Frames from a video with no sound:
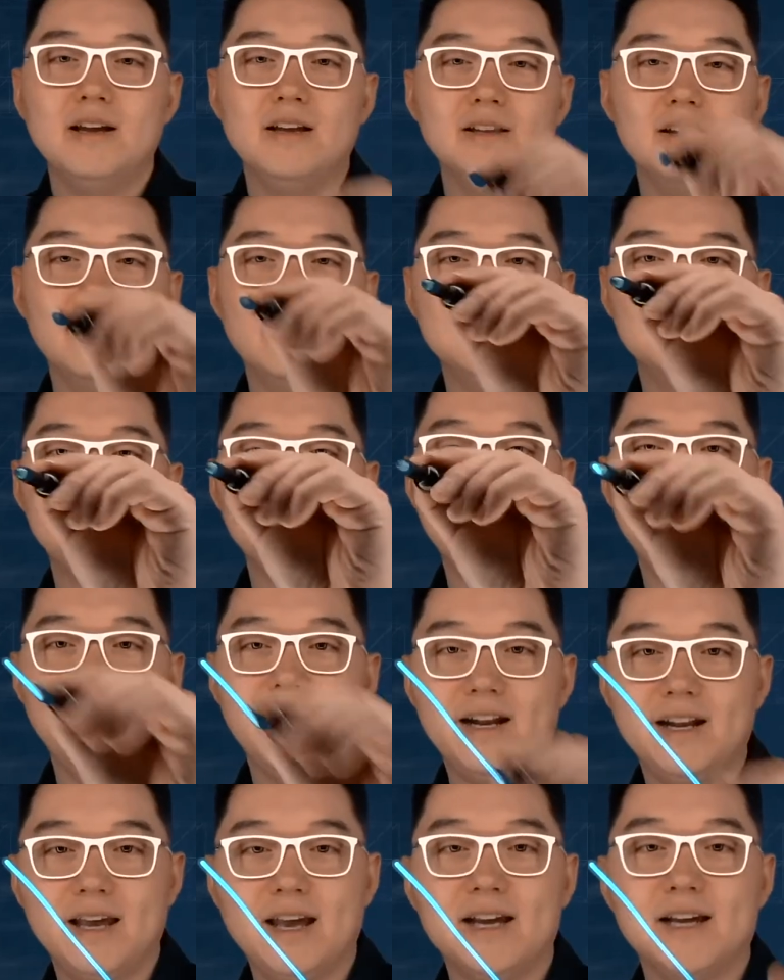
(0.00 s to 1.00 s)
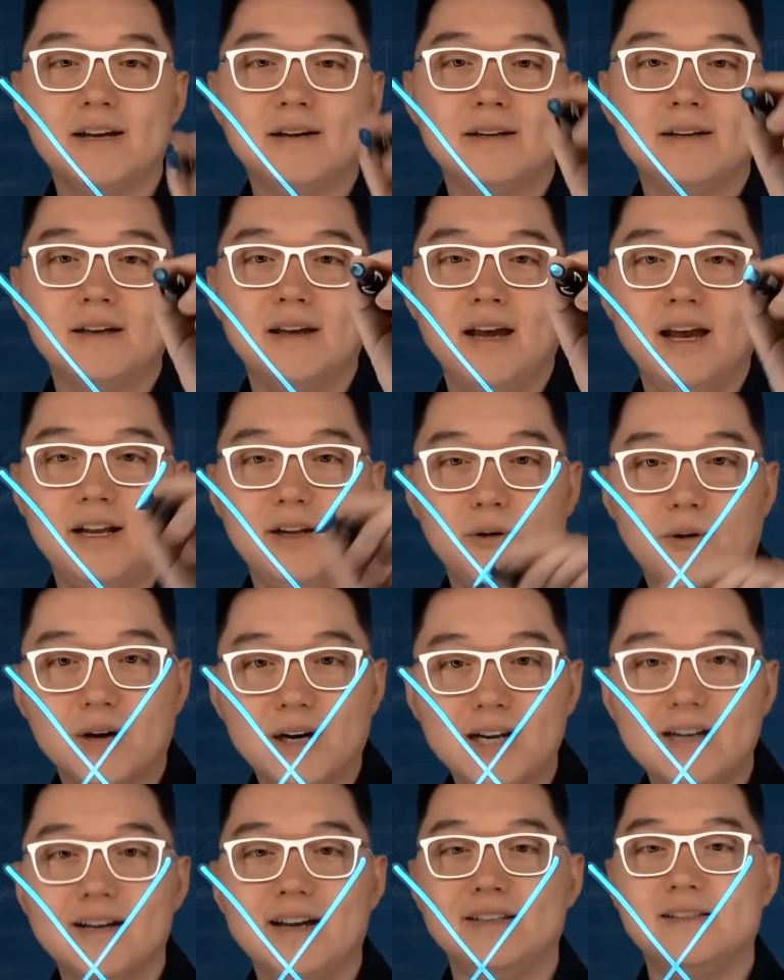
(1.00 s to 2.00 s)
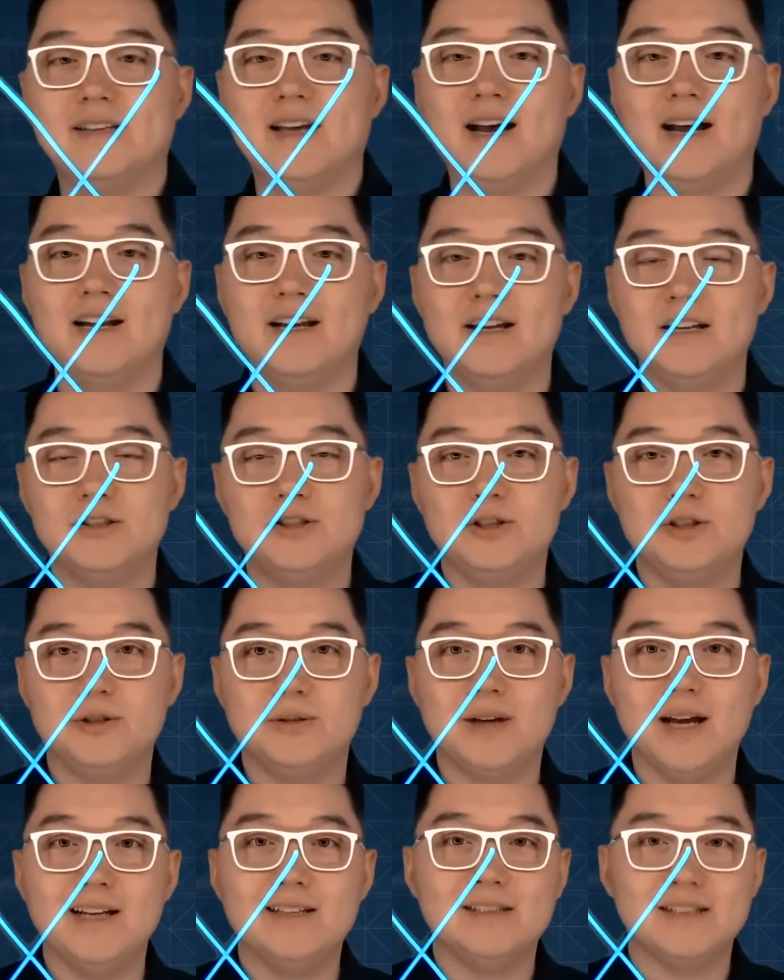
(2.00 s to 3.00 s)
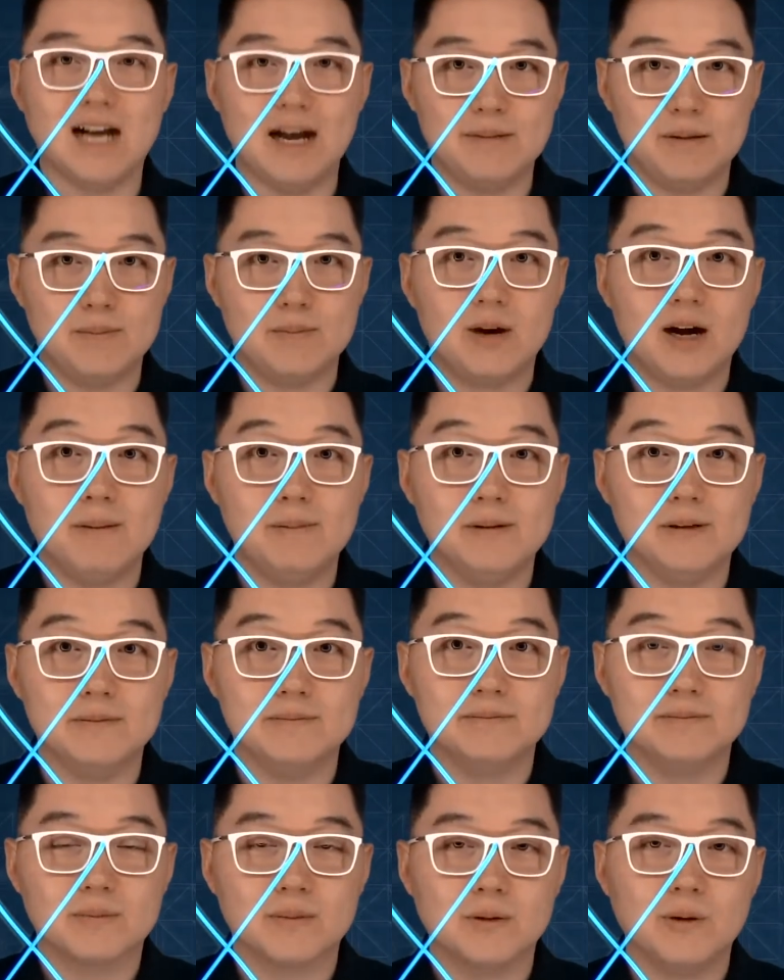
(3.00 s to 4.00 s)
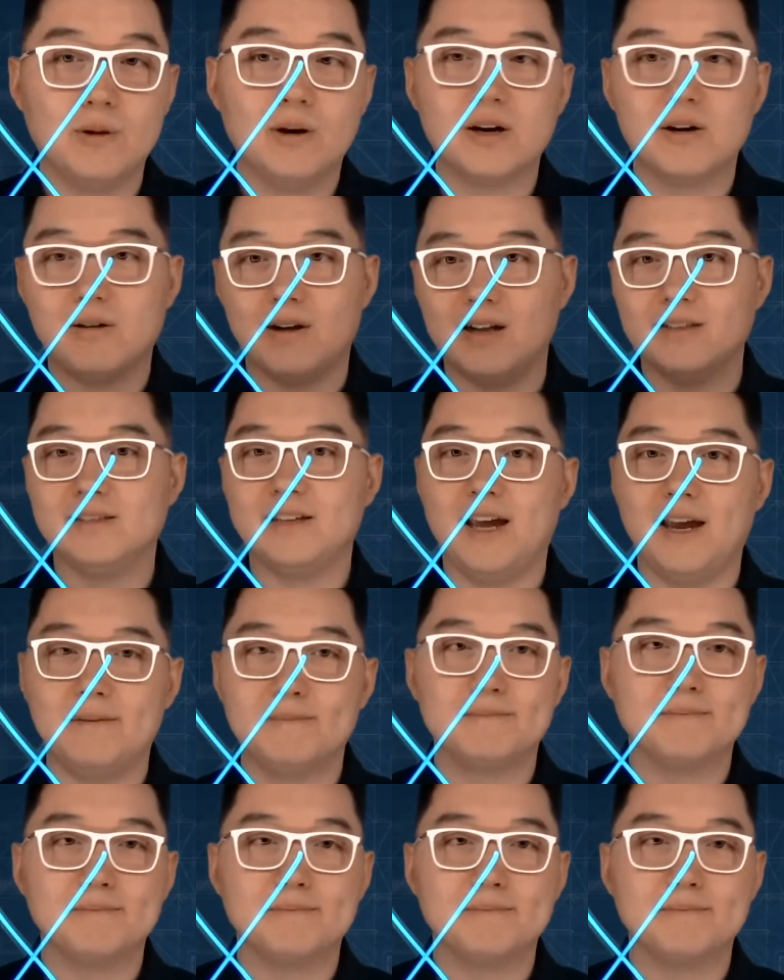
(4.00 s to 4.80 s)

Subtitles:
Let's go ahead and organize that into a diamond problem, or a cross game.